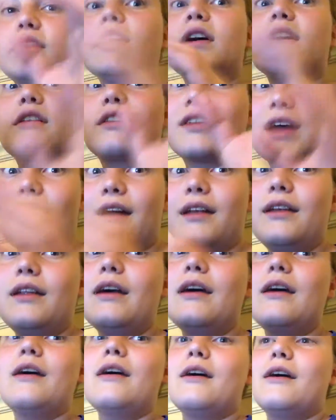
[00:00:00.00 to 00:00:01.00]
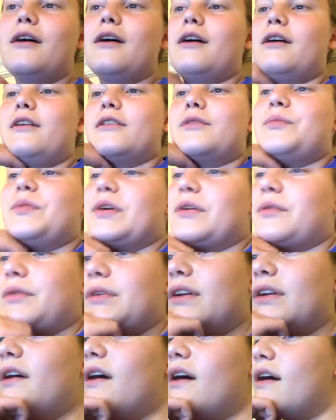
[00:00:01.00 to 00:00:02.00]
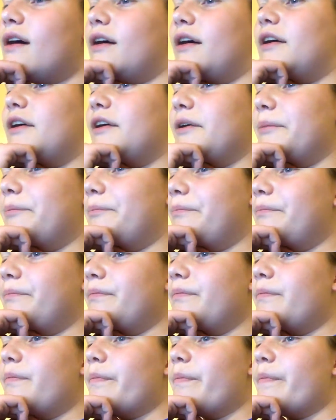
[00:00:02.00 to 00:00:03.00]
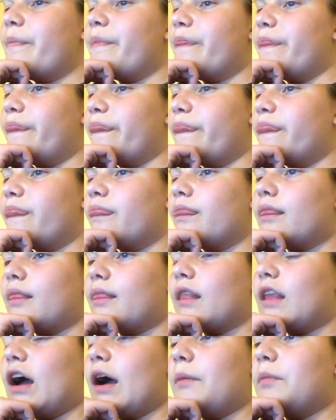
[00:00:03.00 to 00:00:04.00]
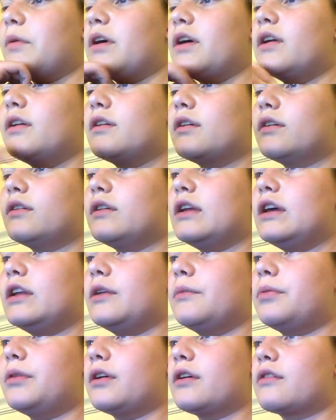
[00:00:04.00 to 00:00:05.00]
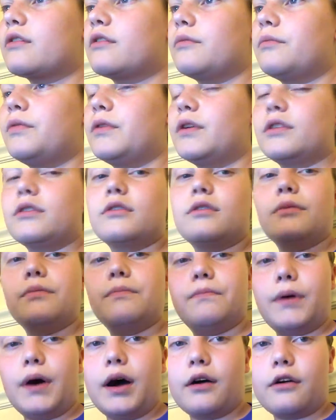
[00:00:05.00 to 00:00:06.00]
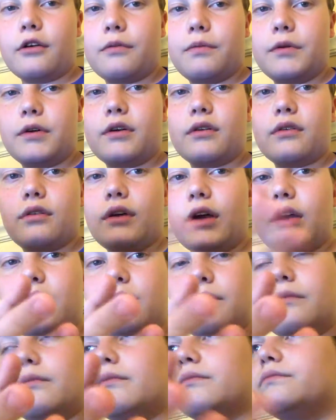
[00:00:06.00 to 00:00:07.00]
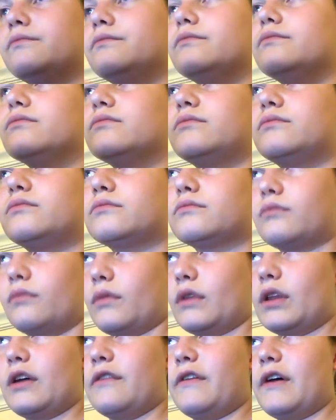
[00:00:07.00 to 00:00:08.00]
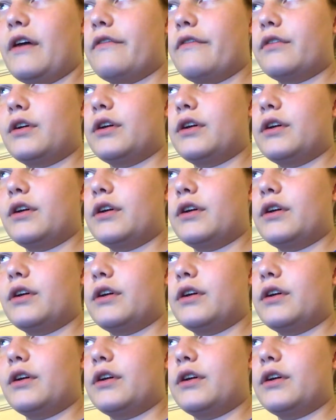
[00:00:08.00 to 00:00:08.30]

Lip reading: set, the big one, um, I'm gonna need a place to put the box because like if I ever get